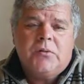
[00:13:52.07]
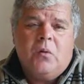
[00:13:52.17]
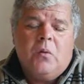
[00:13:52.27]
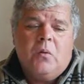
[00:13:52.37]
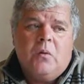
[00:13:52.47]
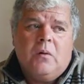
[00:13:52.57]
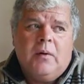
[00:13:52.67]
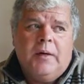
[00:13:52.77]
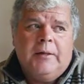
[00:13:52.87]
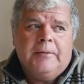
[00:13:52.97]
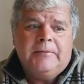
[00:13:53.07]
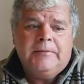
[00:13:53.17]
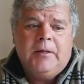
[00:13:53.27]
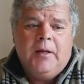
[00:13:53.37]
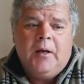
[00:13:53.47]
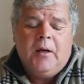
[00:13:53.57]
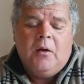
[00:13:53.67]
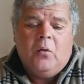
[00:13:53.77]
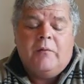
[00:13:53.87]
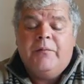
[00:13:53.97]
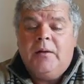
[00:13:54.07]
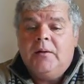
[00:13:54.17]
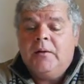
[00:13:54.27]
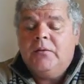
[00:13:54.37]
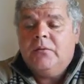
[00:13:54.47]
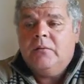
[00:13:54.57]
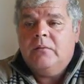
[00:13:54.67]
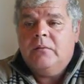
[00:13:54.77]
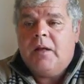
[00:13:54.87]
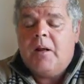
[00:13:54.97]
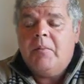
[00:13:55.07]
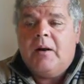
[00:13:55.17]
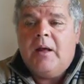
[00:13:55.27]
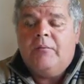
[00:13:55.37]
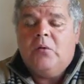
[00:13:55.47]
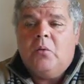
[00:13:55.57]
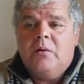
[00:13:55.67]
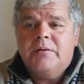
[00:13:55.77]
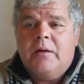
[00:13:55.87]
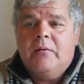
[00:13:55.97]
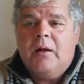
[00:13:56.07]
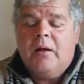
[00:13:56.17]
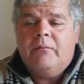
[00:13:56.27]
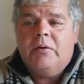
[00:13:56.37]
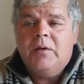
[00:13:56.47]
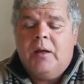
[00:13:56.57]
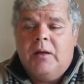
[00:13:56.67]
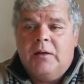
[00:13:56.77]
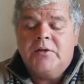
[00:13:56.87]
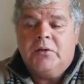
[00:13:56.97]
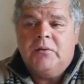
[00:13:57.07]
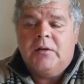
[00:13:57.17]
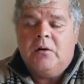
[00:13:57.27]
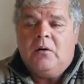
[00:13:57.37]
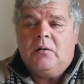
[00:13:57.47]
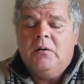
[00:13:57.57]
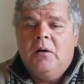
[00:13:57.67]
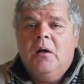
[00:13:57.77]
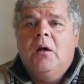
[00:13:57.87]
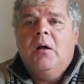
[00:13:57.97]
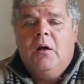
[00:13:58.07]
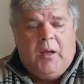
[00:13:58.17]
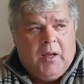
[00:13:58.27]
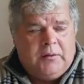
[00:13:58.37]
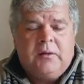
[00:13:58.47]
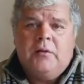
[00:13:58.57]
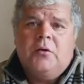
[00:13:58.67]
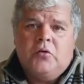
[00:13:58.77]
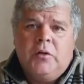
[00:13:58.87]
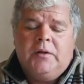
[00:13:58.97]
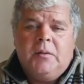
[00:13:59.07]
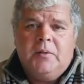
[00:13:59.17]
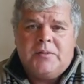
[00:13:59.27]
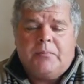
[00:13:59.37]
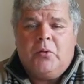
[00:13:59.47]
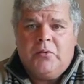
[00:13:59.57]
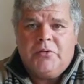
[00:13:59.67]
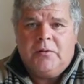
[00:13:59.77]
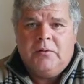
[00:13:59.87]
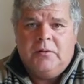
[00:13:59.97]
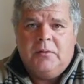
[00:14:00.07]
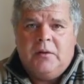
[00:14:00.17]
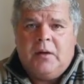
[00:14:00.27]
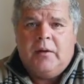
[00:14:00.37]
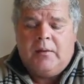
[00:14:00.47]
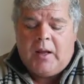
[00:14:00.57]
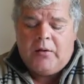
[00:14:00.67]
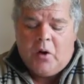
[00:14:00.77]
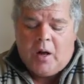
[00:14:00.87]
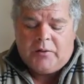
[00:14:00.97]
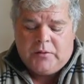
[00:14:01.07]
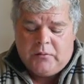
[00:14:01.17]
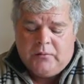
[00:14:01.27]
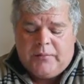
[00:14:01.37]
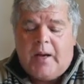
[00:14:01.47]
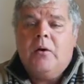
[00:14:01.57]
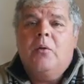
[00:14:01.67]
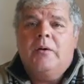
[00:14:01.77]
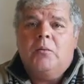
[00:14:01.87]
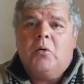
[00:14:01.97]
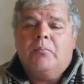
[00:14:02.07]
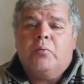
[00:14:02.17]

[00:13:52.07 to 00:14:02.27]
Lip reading: or feelings that I might have towards any student at all, and to treat them as a person and not to evaluate them or